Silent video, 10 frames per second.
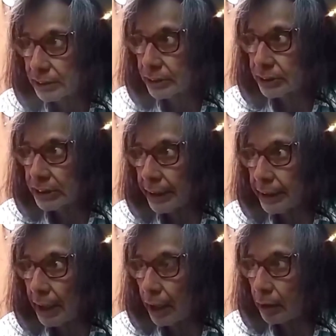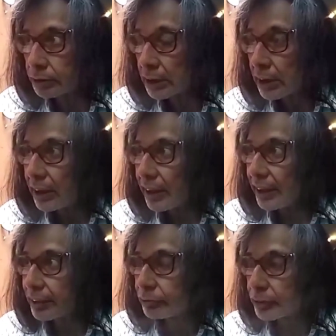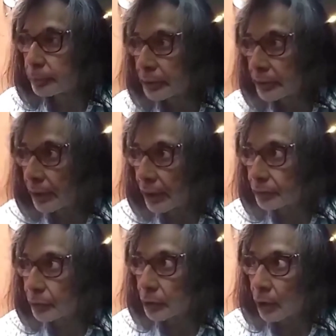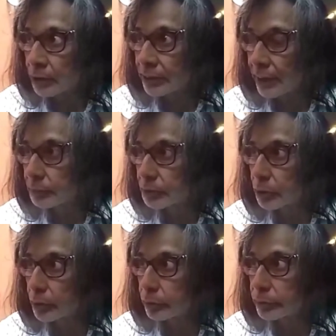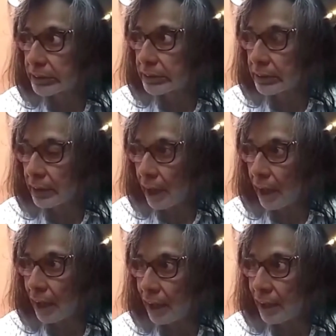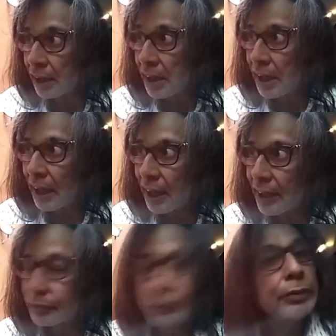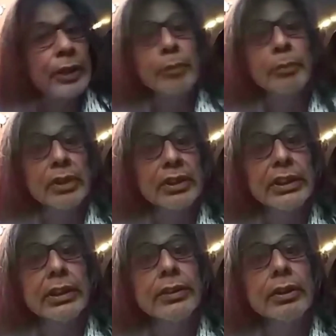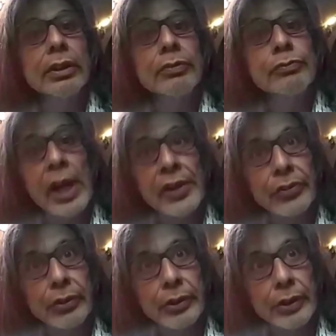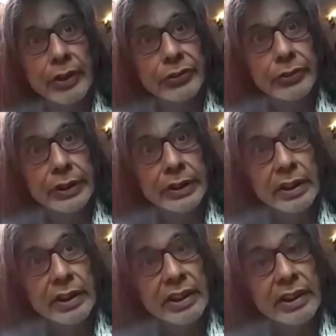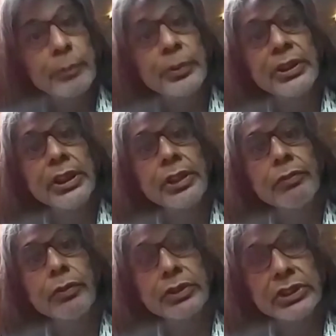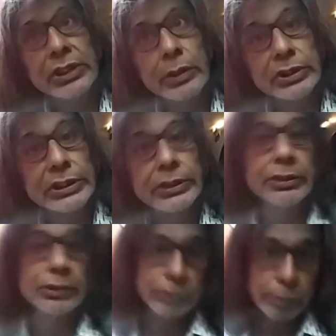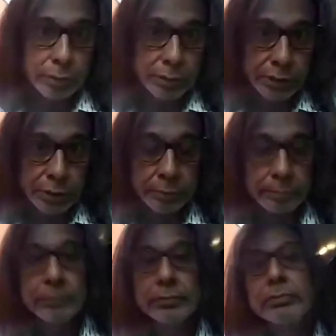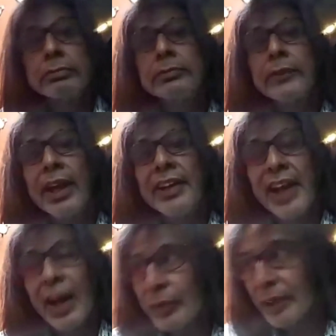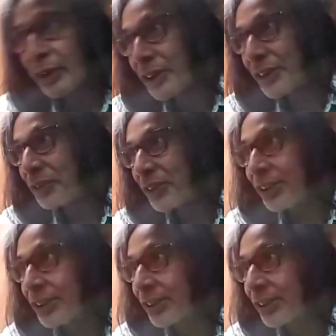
the design house, and we've been around for a long time, so we uh, have credibility in the fashion industry. I've been in it for, since I was 18 years old, you know? And yeah, we're, we're a little